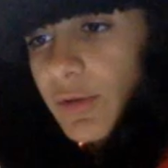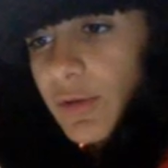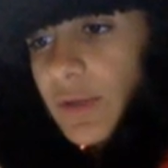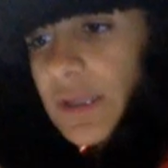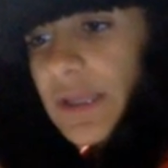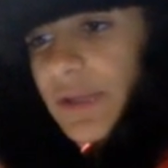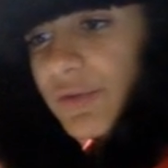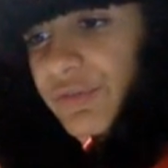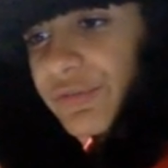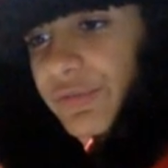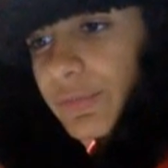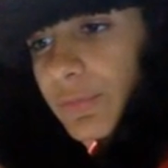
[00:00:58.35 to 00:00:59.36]
He
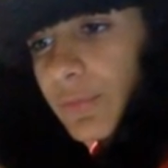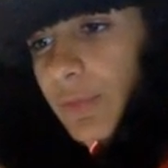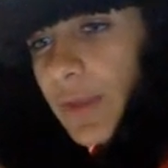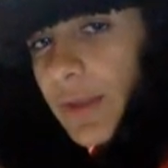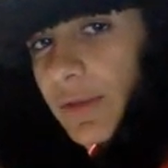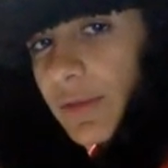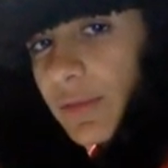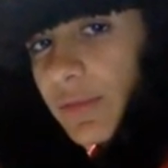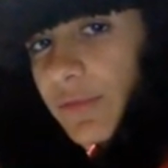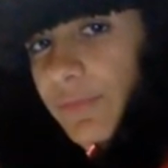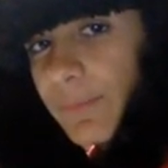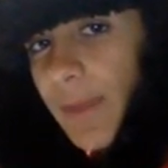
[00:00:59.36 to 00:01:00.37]
is like
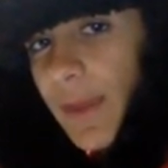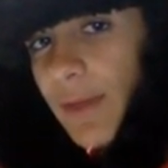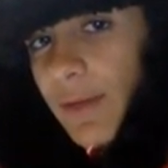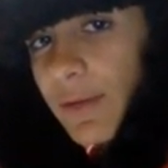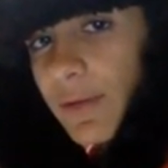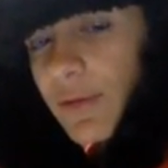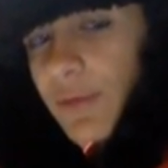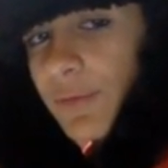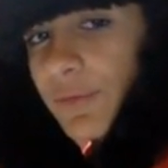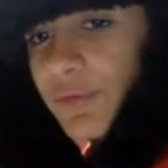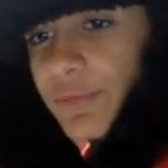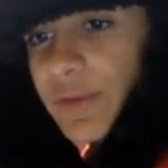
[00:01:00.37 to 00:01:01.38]
this man
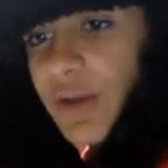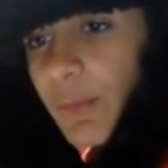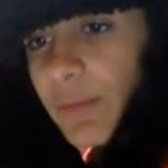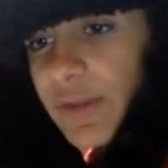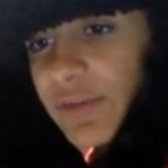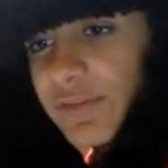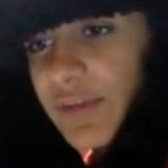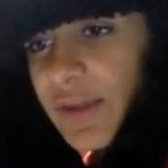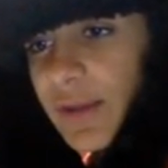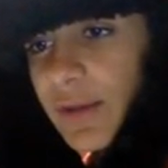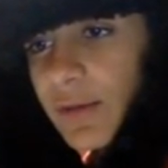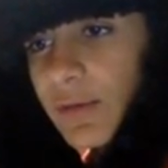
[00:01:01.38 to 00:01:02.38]
who is becoming
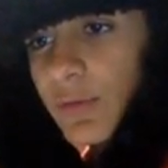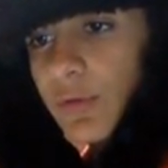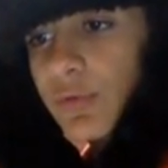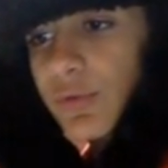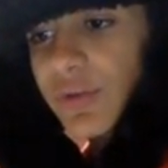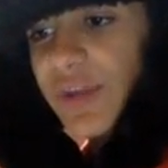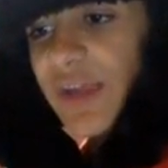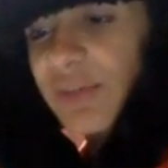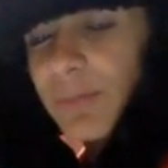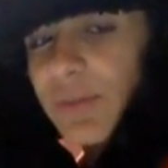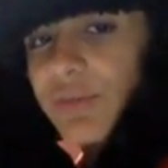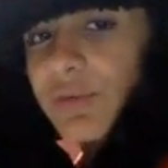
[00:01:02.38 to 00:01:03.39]
insane, who already has
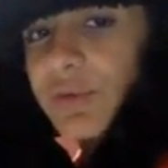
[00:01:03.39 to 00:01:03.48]
mental